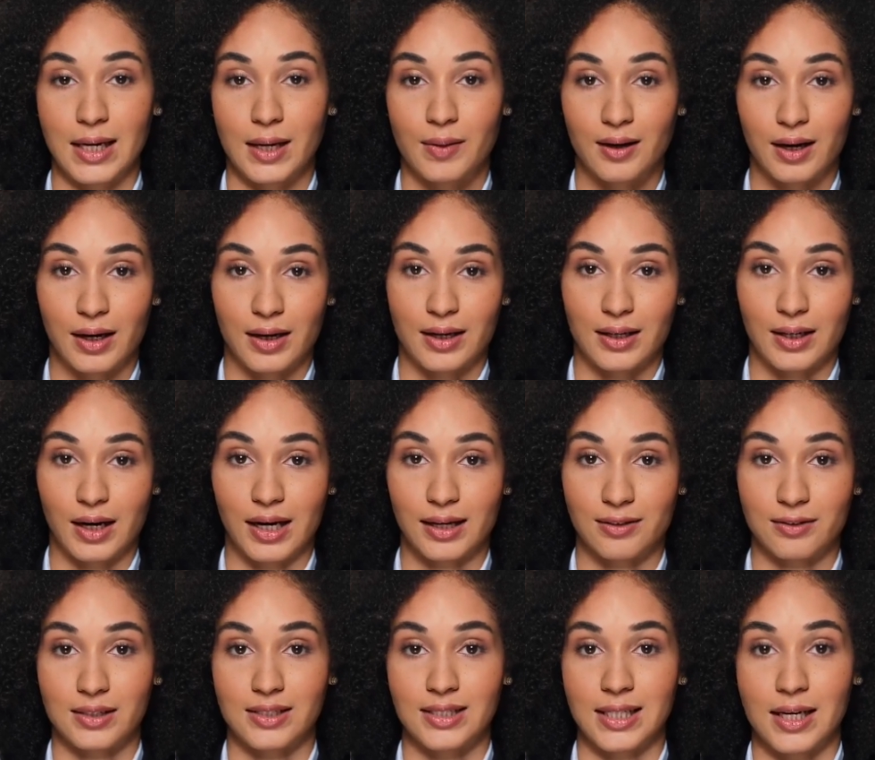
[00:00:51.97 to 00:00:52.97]
and
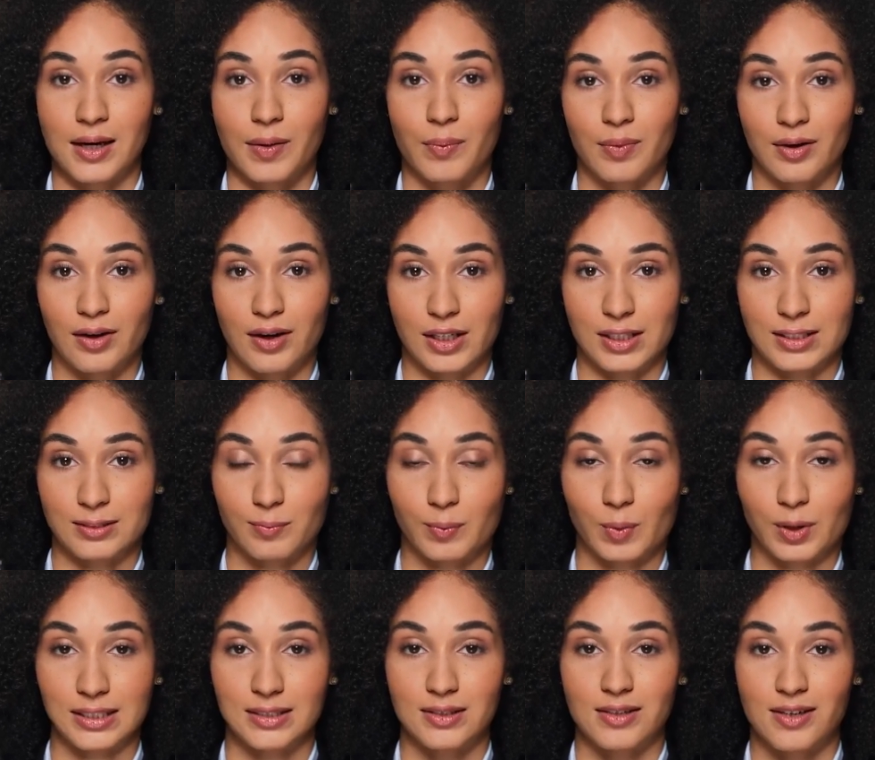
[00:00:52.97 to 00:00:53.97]
39% of return
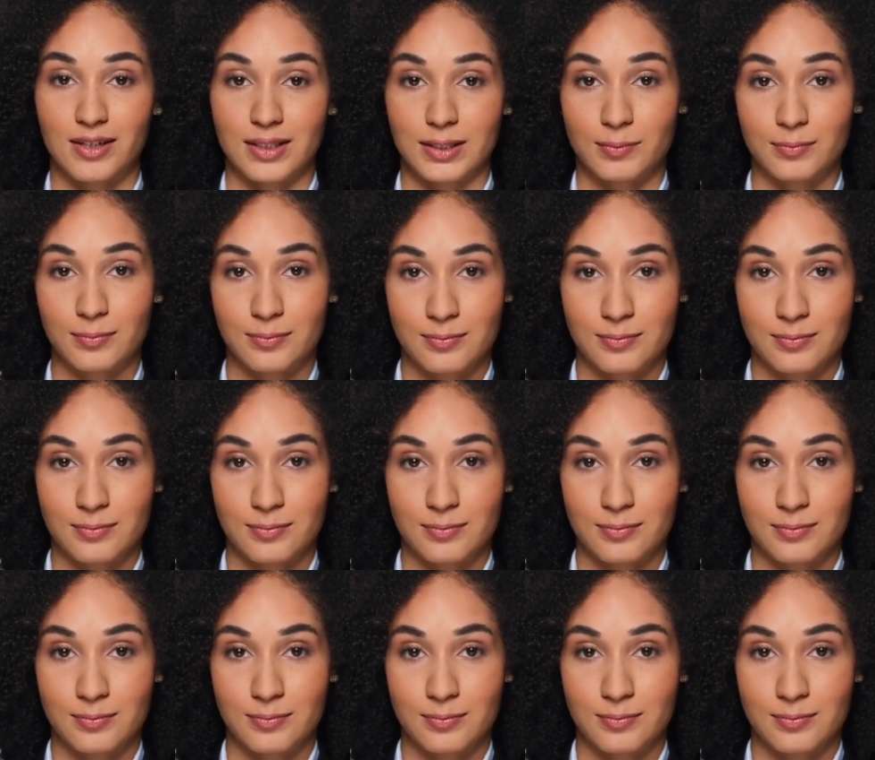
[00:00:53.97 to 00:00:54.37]
points,